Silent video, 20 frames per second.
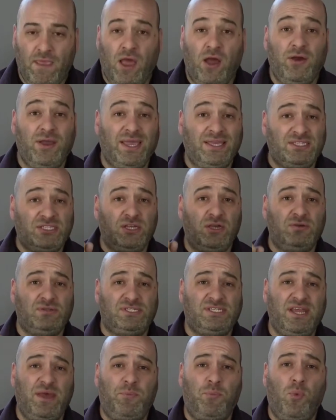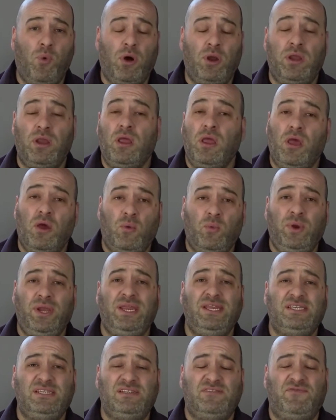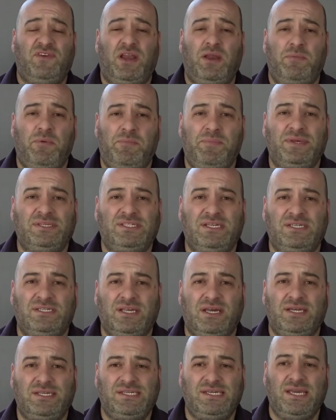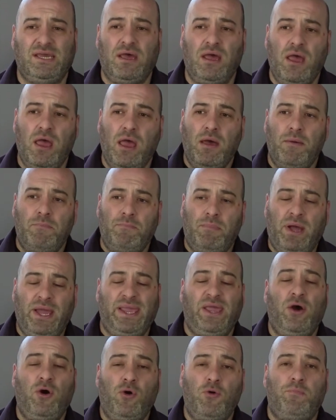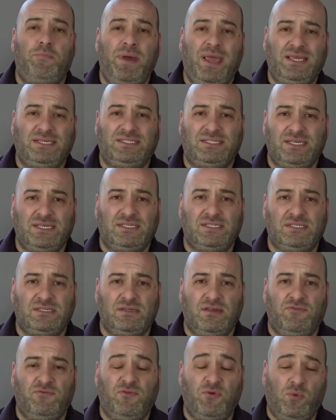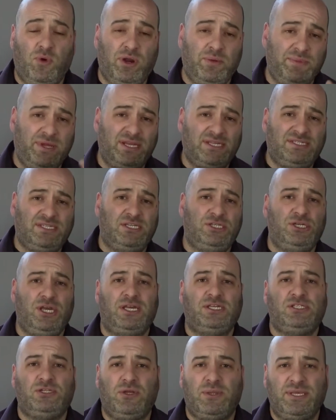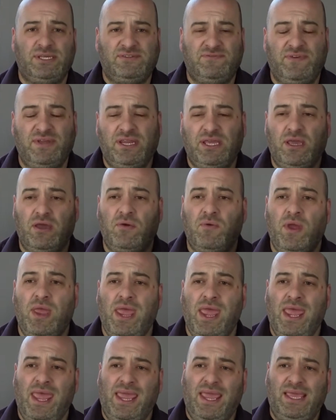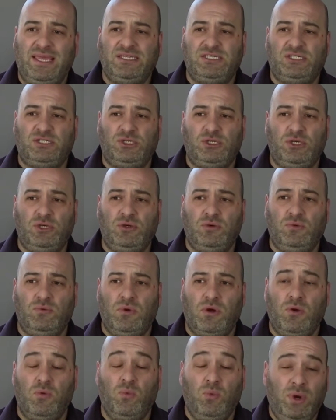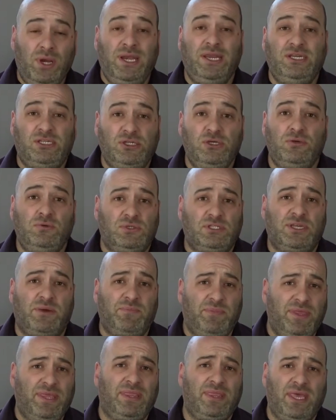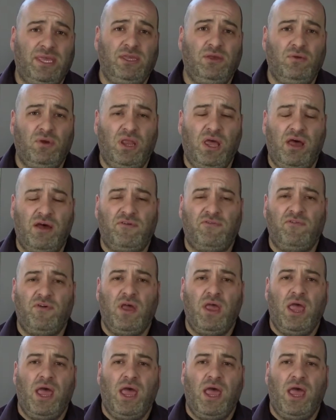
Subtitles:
Okay, so step one, we need to develop a business idea. My whole basis for what I'm going to suggest on this video is to really do something that you love.